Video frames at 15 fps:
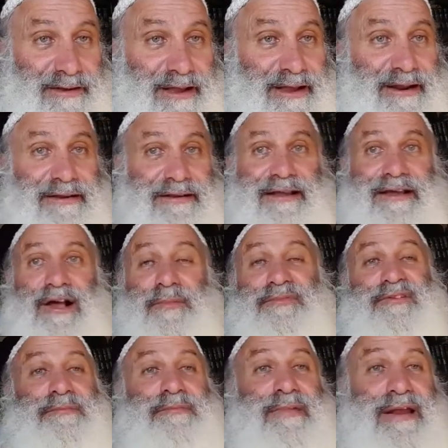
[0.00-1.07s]
and it
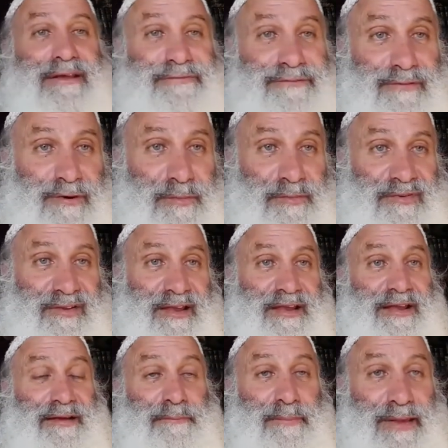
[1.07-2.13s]
comes in many forms,
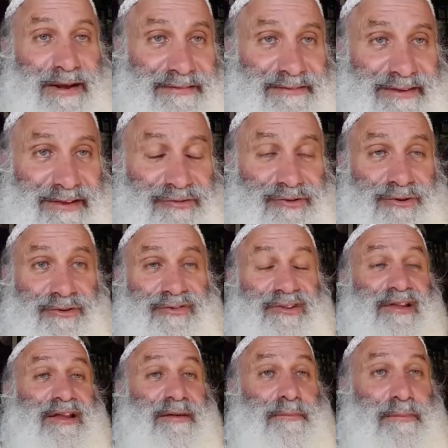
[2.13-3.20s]
many teachers,
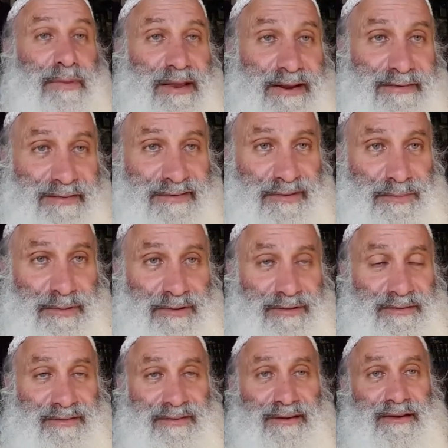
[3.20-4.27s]
many
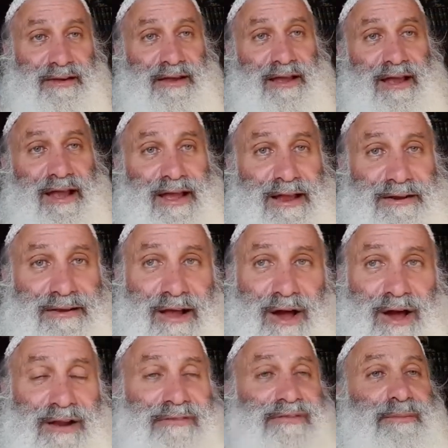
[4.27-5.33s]
disciplines, and
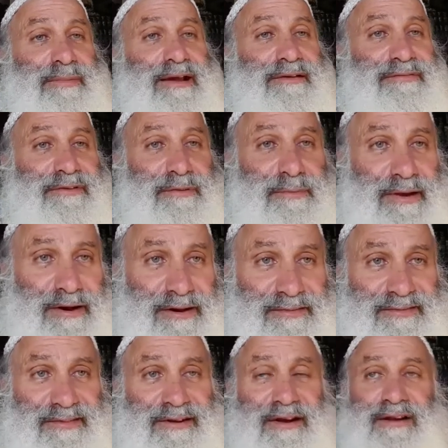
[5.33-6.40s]
all of them have their
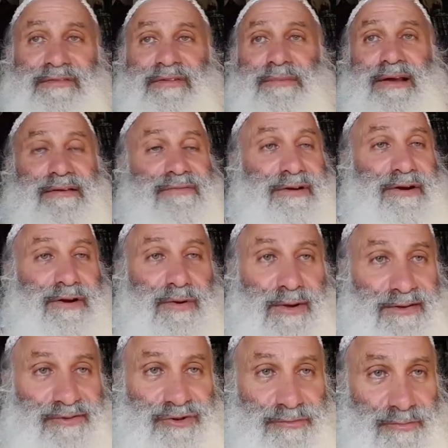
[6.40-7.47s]
merits and all of them have their
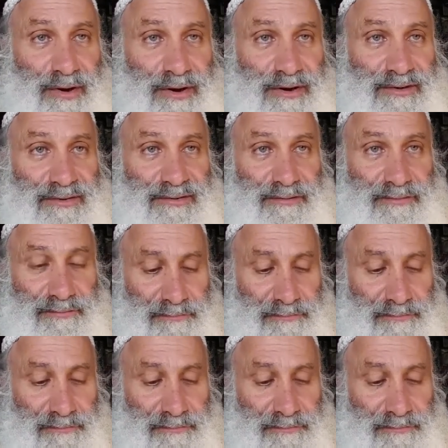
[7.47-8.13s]
question marks.